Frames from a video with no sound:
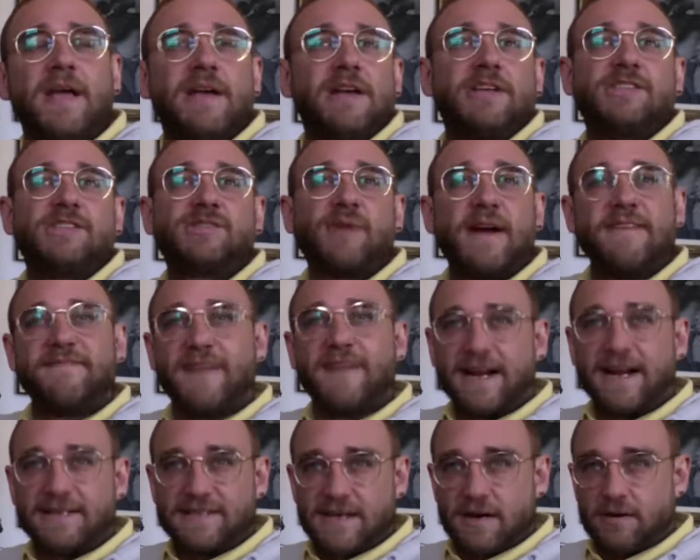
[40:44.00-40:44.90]
So I
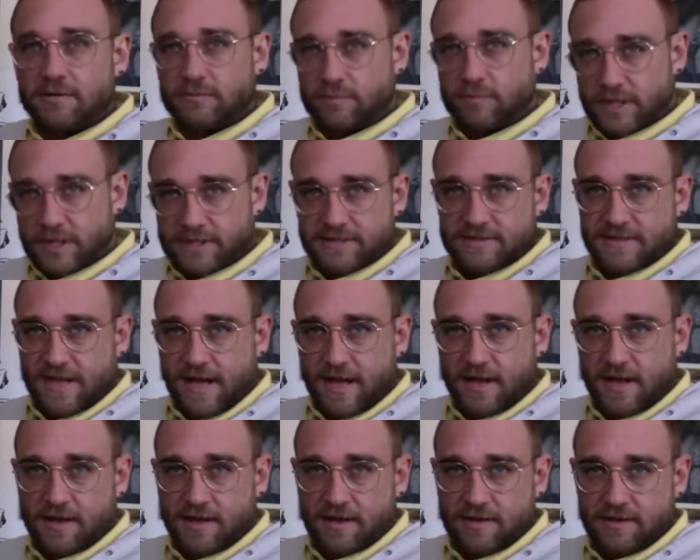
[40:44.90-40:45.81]
find out in one
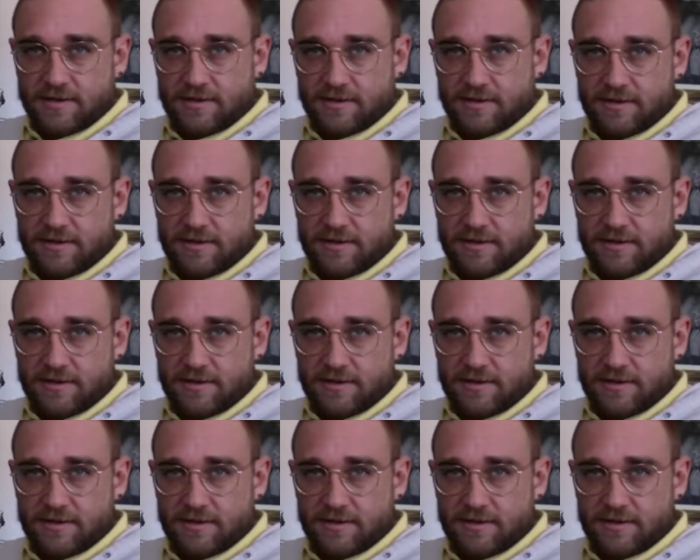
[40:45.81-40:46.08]
day